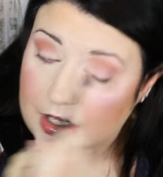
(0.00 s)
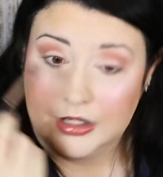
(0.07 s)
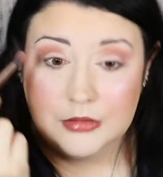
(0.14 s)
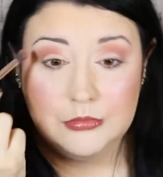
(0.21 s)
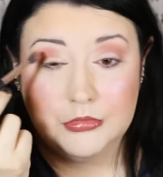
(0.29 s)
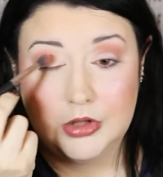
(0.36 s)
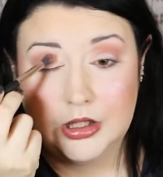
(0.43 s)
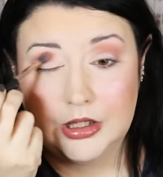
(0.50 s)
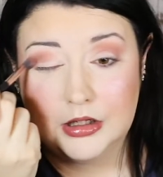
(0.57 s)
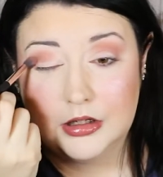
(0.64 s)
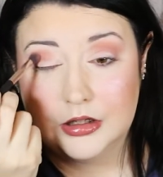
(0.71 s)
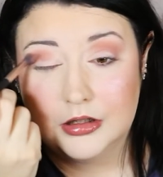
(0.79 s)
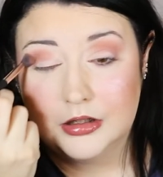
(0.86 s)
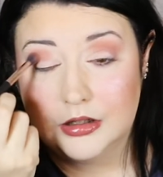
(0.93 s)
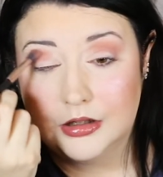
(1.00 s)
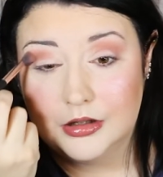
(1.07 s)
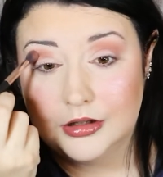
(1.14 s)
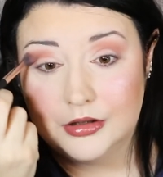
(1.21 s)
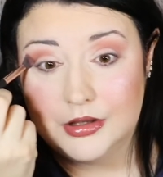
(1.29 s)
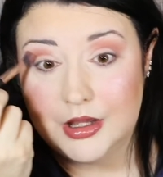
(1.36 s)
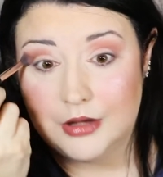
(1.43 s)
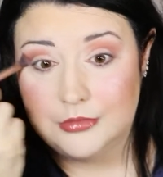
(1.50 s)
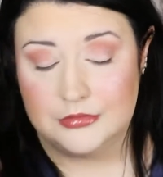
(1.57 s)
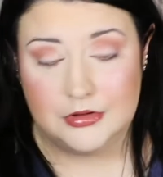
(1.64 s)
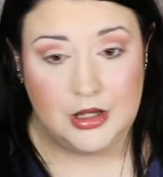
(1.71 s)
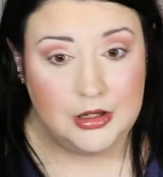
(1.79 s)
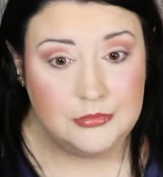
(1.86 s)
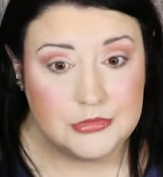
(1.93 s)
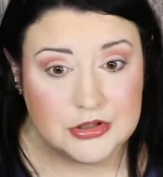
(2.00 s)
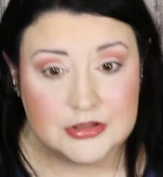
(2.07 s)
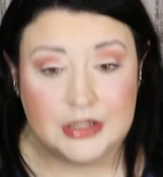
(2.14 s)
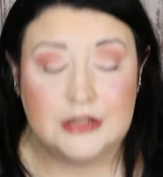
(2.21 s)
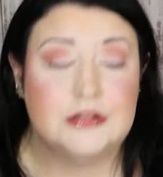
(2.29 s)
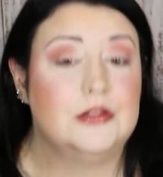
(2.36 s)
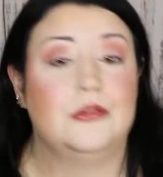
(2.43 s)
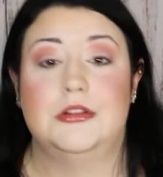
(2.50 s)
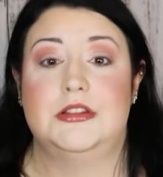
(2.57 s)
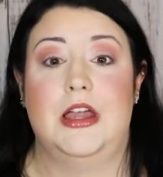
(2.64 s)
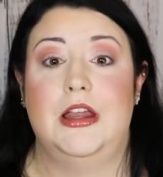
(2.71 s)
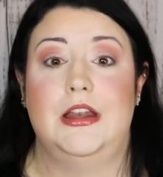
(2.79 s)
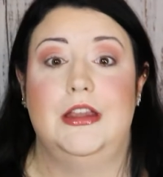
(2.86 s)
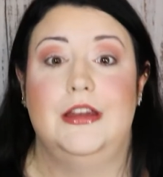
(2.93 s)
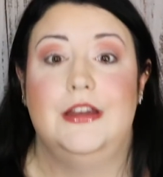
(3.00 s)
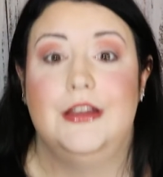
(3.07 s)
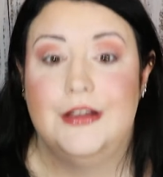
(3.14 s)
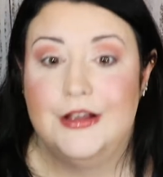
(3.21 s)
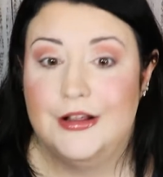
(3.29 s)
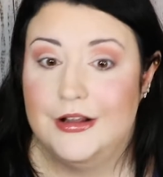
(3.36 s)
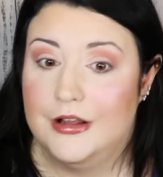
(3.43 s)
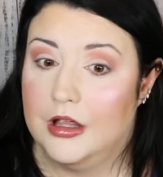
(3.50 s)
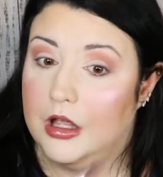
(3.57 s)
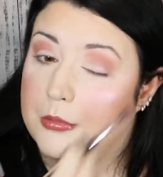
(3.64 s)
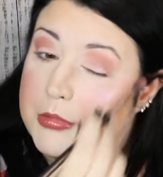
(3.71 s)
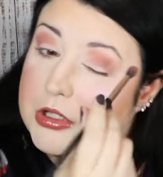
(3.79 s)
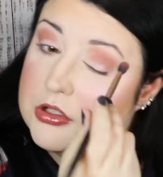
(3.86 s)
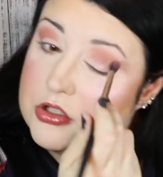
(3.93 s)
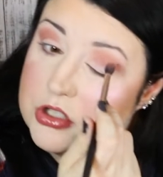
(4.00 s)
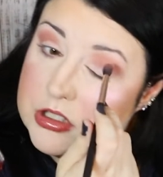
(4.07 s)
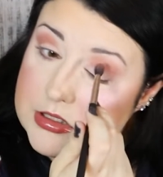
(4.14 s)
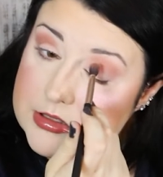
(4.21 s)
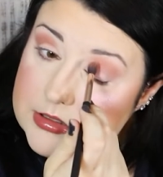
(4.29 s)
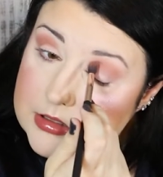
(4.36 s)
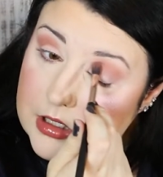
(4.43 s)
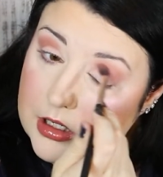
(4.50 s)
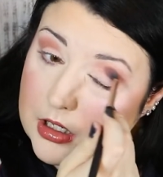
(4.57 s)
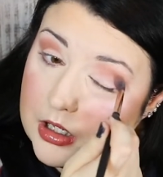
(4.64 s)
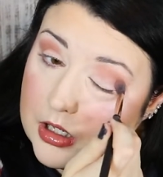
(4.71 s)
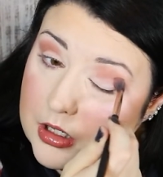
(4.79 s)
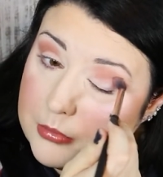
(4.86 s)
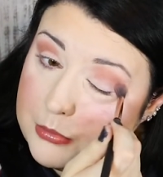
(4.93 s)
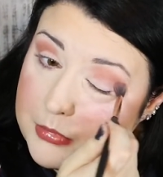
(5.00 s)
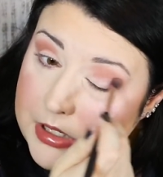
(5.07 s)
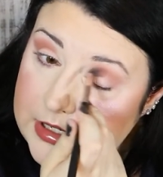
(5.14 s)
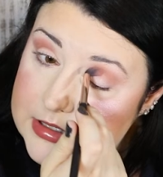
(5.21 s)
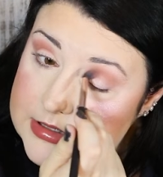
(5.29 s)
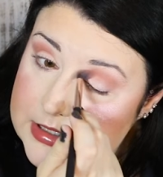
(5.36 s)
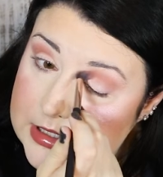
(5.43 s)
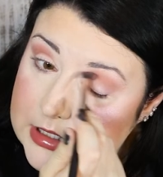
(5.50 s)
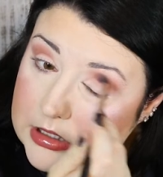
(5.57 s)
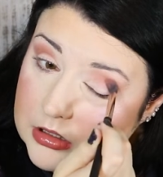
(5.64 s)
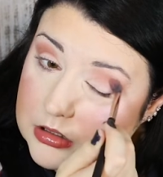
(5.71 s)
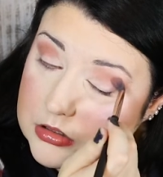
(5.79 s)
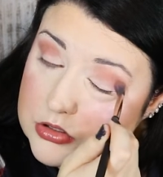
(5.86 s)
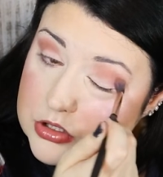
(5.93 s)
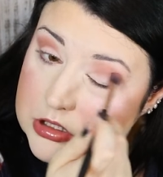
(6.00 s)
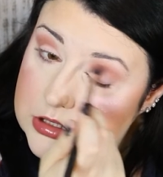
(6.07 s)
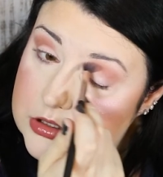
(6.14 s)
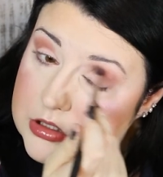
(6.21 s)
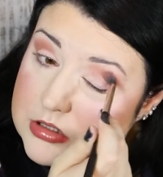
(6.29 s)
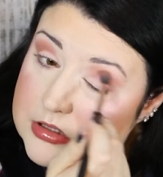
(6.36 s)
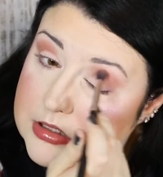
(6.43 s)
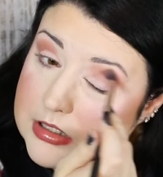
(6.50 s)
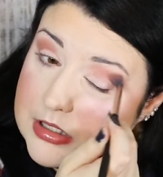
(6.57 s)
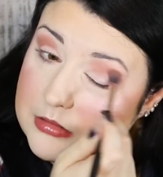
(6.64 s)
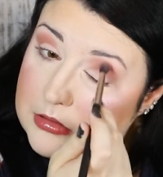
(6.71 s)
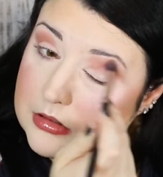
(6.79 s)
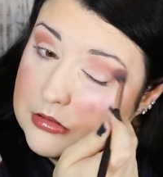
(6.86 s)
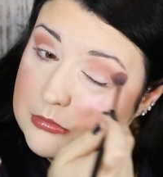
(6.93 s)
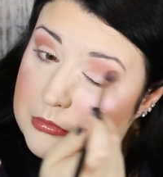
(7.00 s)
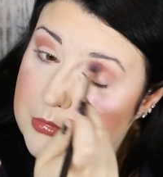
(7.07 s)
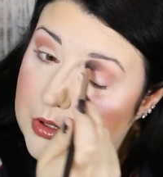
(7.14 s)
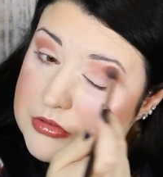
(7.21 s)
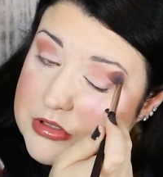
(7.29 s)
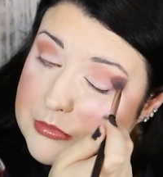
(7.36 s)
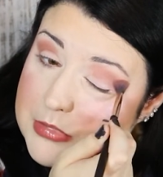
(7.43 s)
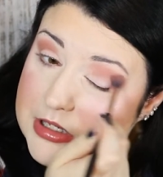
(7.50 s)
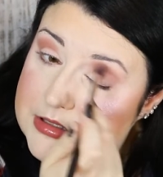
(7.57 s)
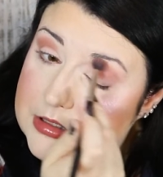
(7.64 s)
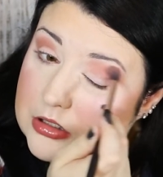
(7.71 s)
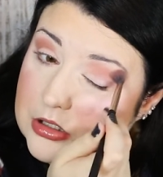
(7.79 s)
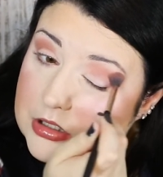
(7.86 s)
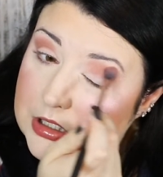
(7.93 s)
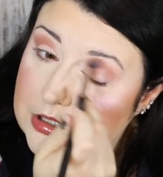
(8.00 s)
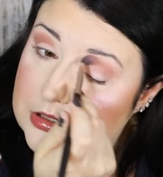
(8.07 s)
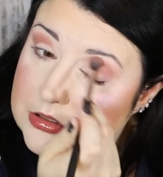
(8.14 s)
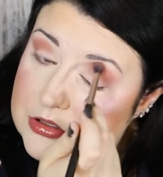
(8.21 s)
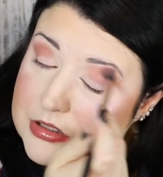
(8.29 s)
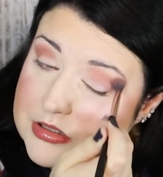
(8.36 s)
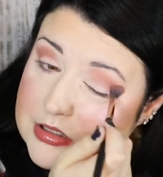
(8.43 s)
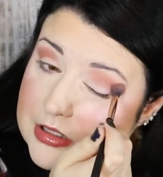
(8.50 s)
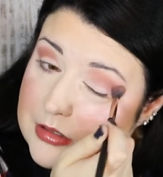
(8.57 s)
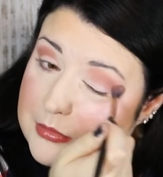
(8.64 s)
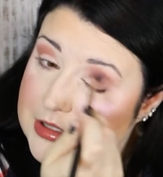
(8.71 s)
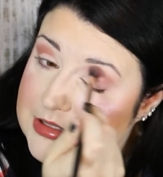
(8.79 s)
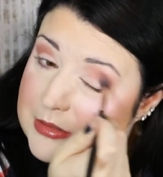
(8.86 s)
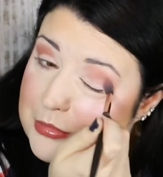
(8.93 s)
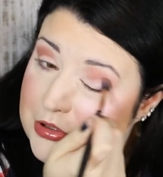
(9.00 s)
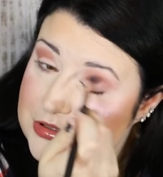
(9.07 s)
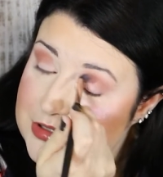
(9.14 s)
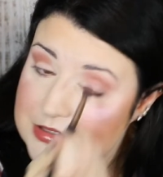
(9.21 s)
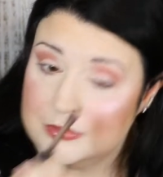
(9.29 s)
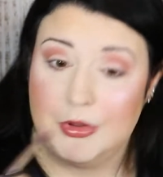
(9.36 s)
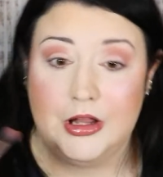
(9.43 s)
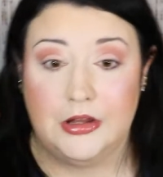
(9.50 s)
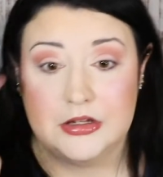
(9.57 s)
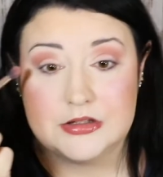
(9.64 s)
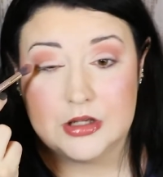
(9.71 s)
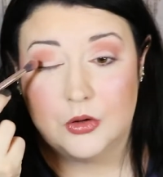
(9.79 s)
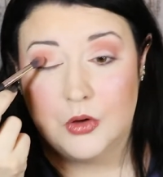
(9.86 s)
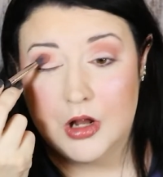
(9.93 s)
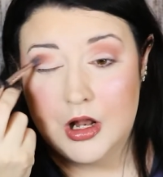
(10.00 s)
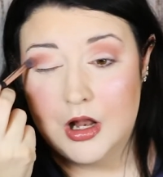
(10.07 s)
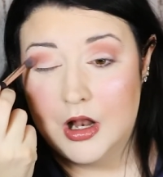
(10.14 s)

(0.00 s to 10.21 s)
I'm just like so excited because she's amazing. She's just the most amazing cook and just an amazing person as well, and so